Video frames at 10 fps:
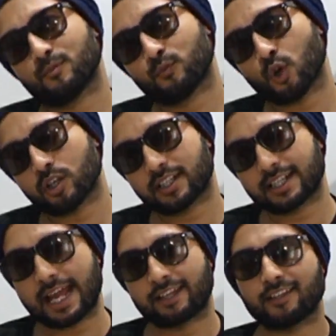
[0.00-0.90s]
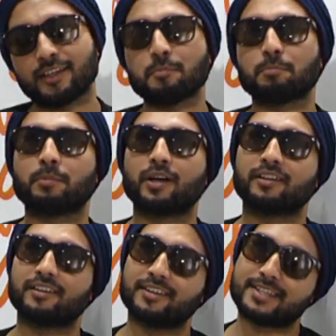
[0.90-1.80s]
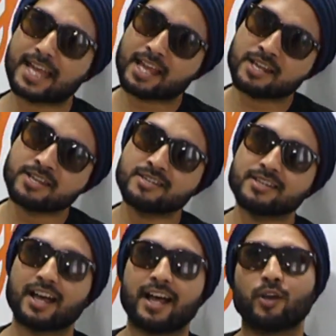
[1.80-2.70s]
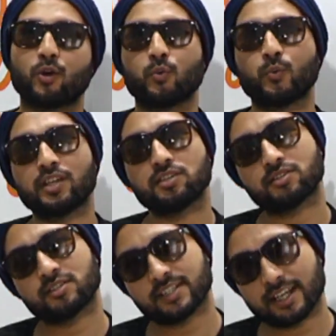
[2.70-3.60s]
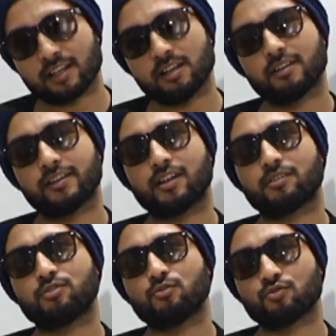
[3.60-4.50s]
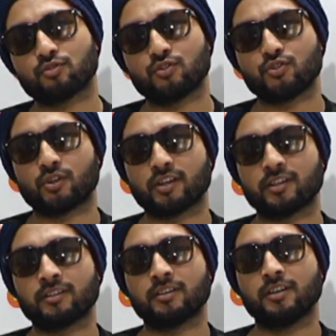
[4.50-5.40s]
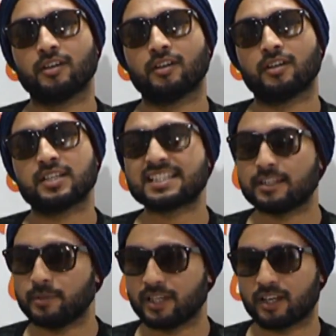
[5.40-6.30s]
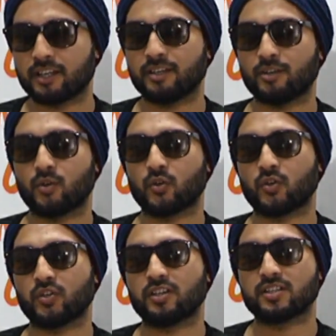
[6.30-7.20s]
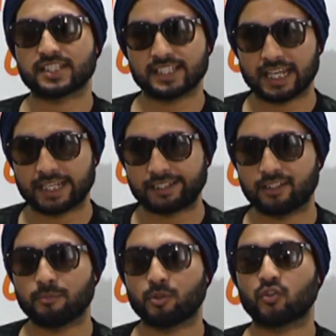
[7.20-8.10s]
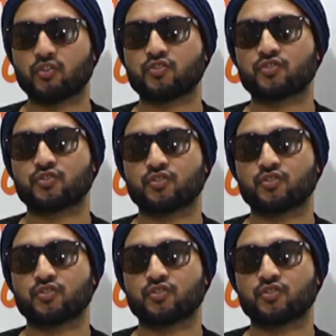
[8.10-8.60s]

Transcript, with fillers: Not cranky, but then I always tell that you should join a CBI or a CID because